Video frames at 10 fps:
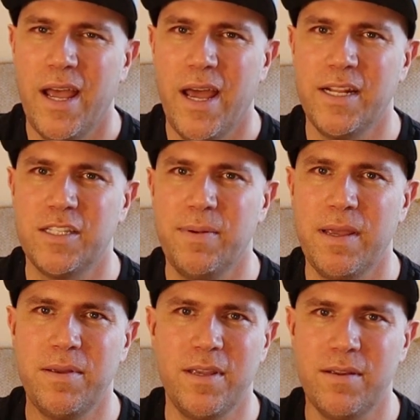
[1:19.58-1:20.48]
and it's
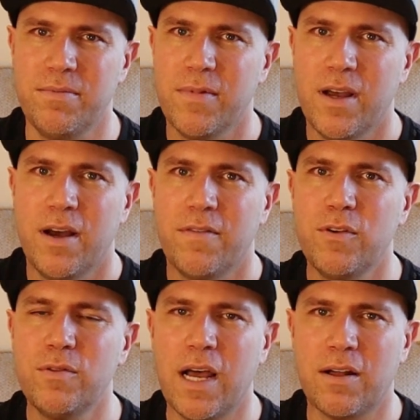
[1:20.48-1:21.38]
maybe a
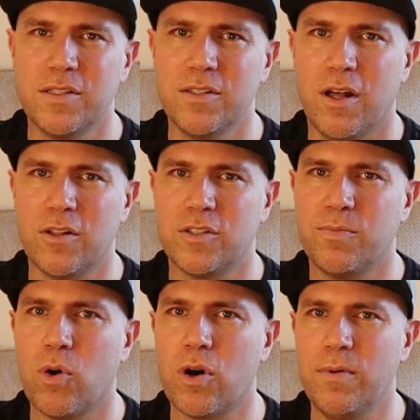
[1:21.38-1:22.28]
few $1,000s
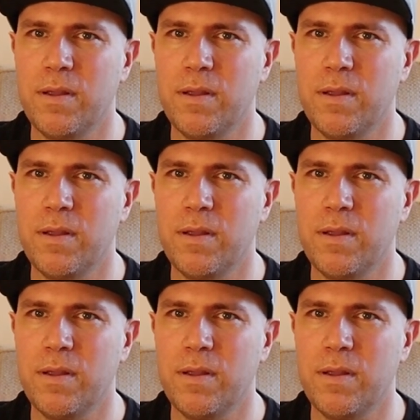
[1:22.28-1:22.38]
more.